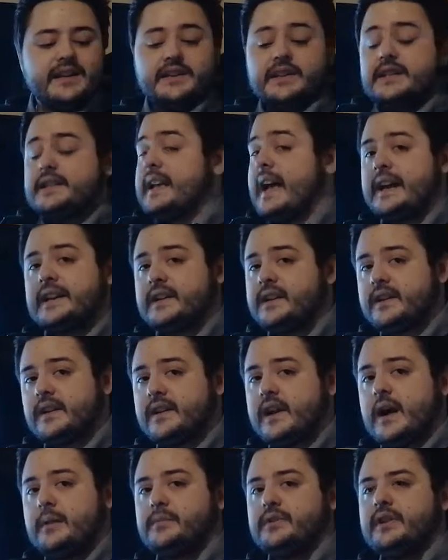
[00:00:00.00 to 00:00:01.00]
can detect an
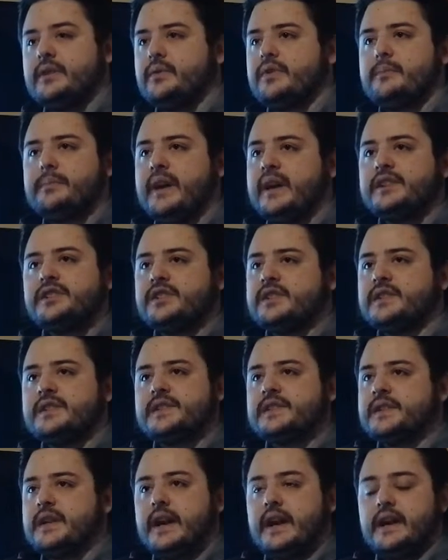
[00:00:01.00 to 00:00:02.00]
anomaly with a
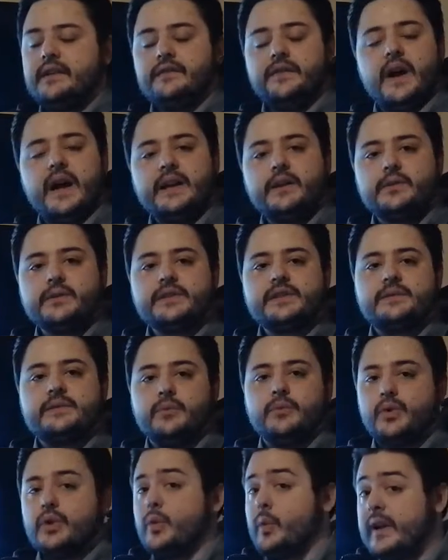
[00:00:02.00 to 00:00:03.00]
patient's vitals
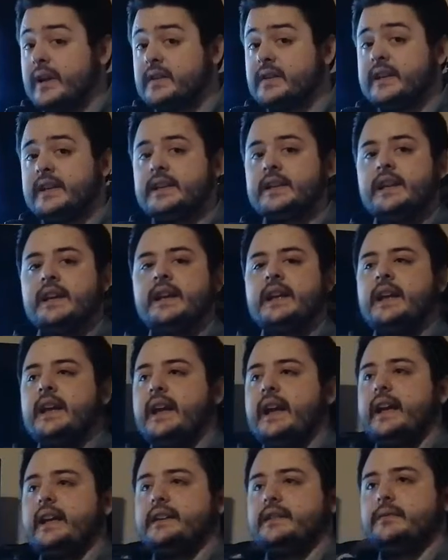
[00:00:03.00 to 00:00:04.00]
more quickly
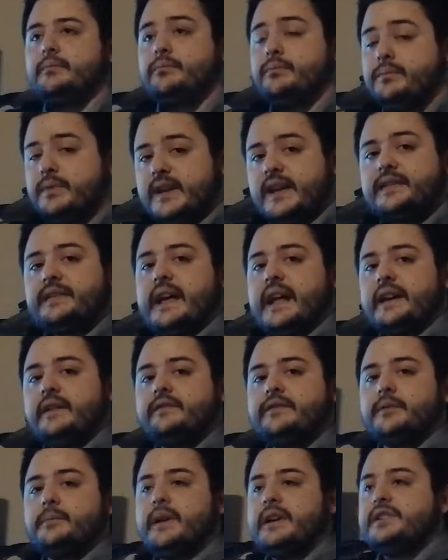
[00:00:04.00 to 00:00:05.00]
and get that
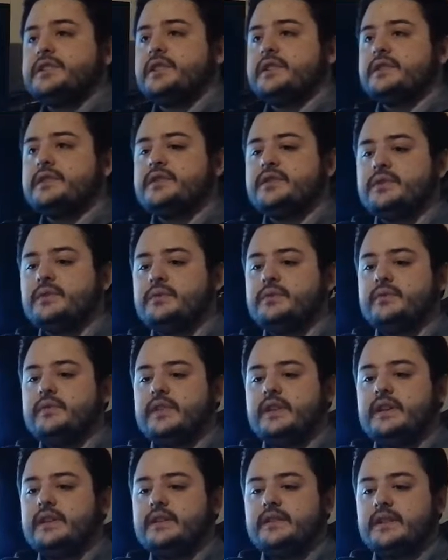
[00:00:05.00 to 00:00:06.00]
information to
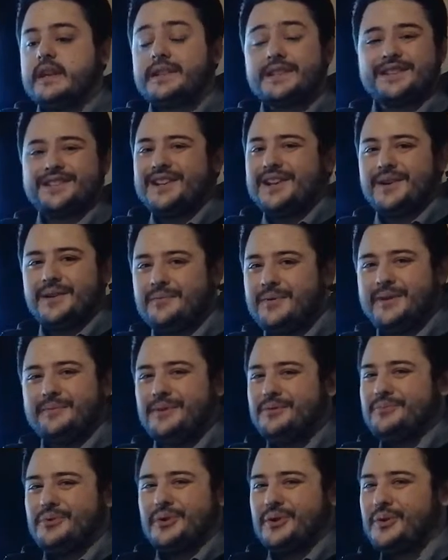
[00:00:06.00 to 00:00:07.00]
the necessary
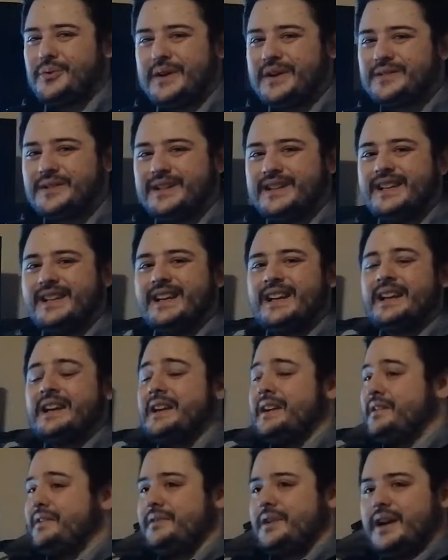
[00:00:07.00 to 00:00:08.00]
people more quickly,
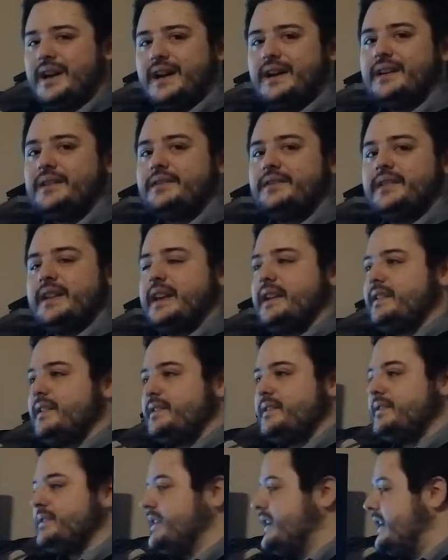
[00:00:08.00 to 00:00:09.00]

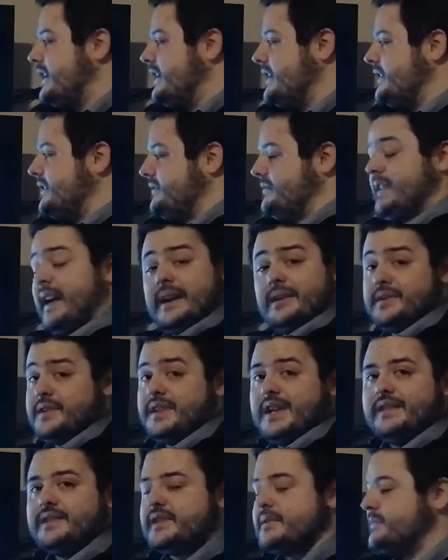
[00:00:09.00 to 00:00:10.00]
that'll
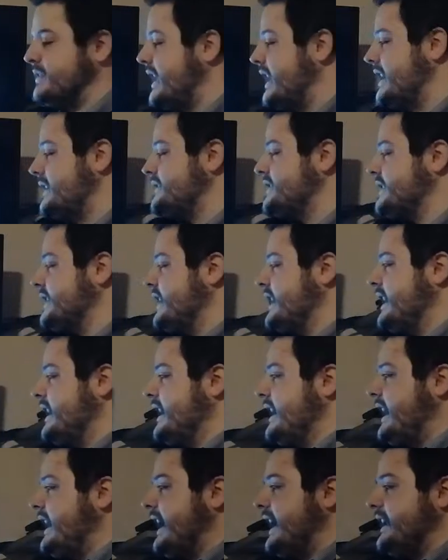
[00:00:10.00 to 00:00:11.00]
save some lives.
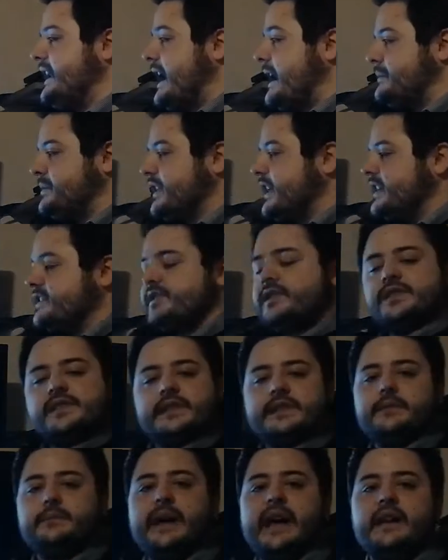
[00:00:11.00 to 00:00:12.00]
And applications
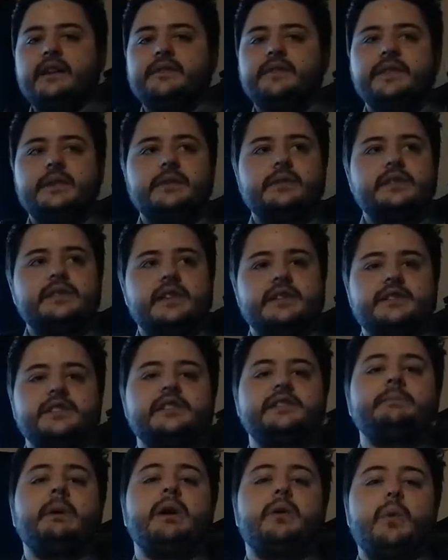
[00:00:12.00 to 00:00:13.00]
on the battlefield, such as
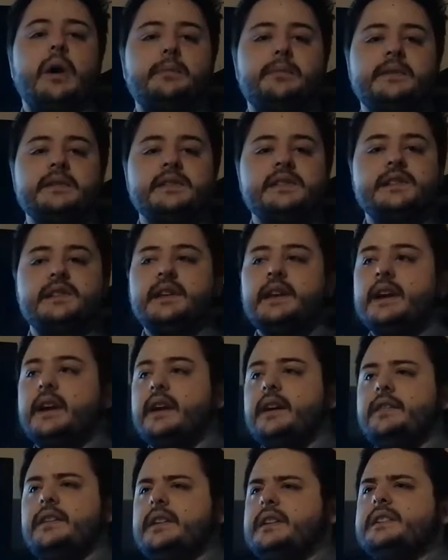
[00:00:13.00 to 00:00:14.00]
smart weapons,
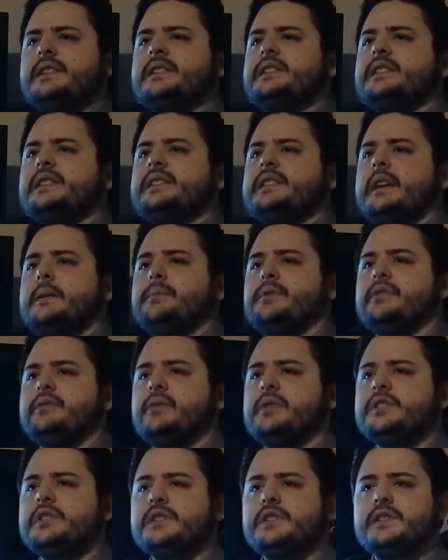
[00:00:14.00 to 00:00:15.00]
the easiest example of
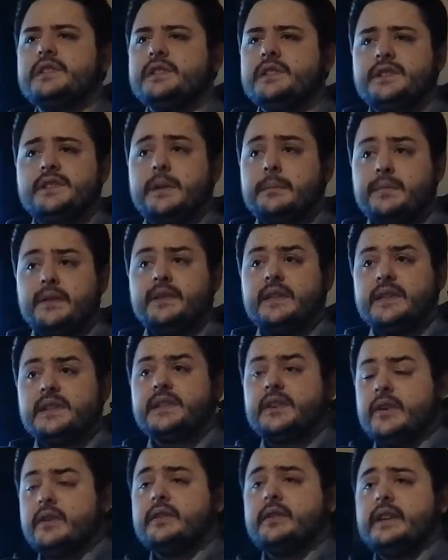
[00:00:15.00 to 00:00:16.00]
which is something that's
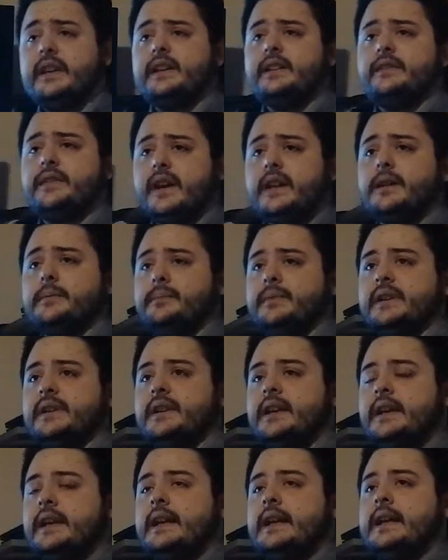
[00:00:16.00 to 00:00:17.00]
currently in development,
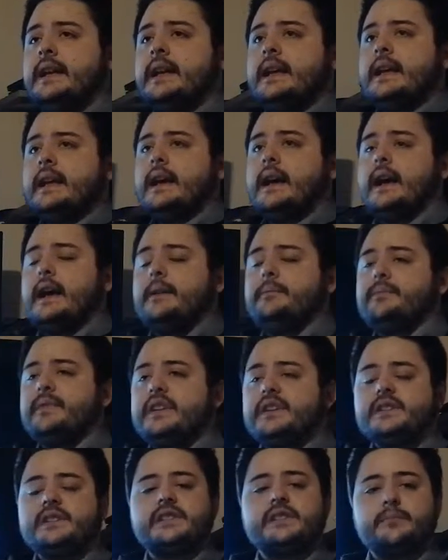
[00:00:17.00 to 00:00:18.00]

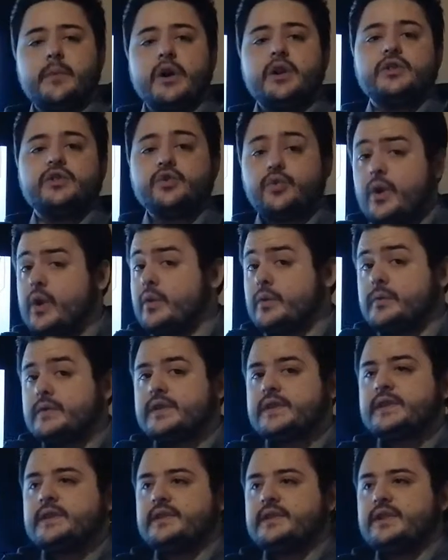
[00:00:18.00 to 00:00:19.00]
is smart
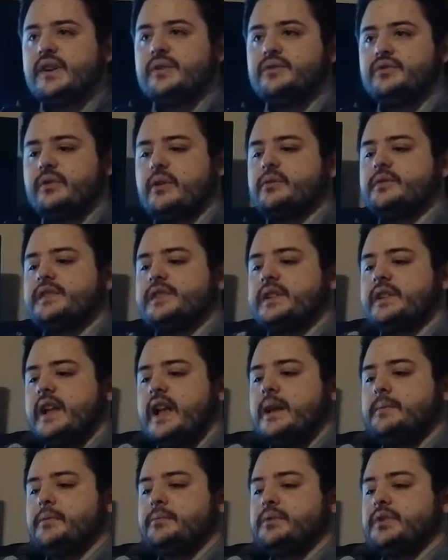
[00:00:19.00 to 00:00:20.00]
drones. So drones that are
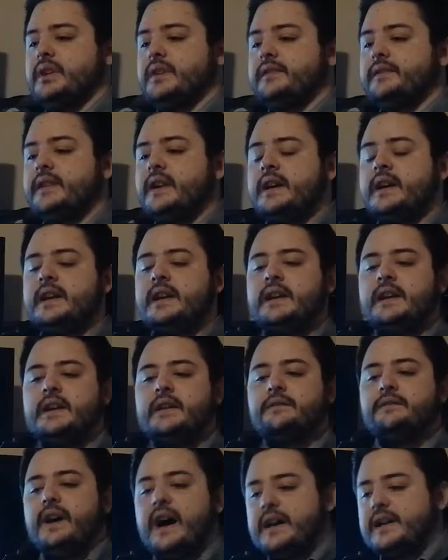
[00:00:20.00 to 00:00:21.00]
capable of
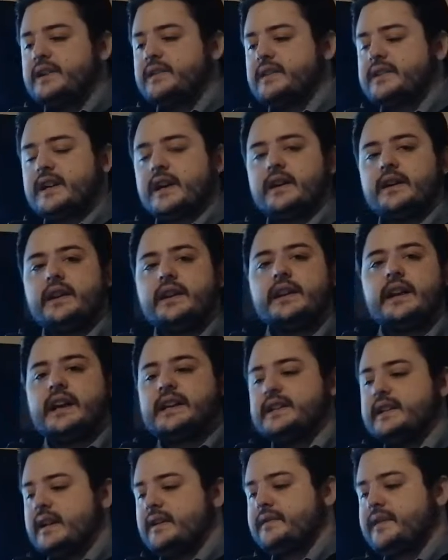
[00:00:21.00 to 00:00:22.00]
finding the target,
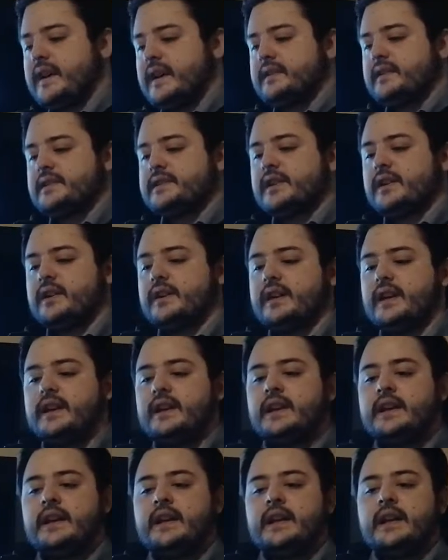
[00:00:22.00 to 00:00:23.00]
identifying the
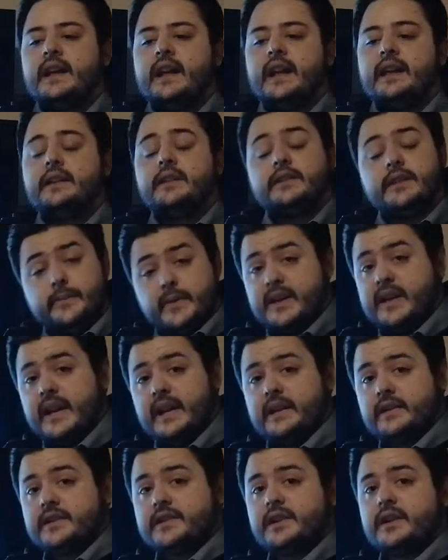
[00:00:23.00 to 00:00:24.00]
target, and
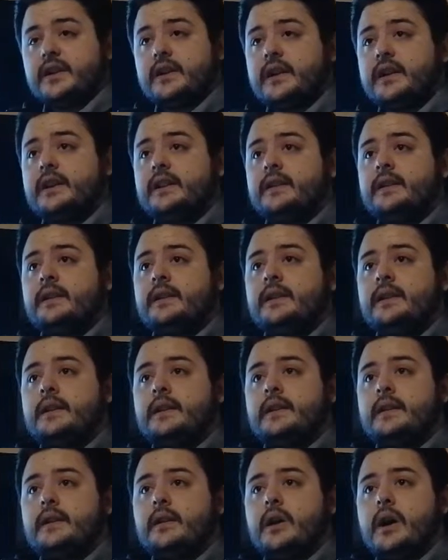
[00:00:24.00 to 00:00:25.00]
eliminating the target
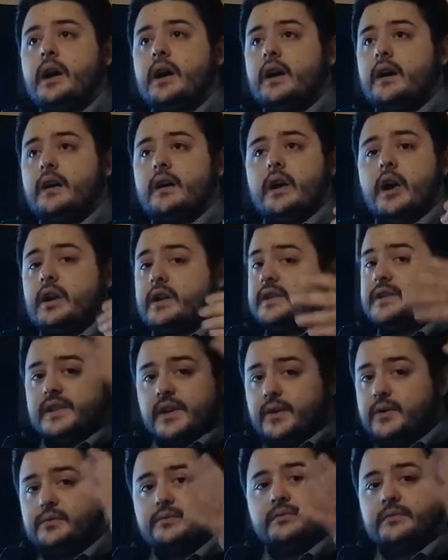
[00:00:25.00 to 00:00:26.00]
on its
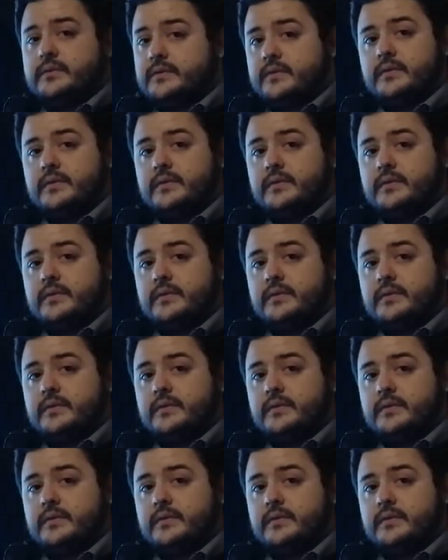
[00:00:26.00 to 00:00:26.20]
own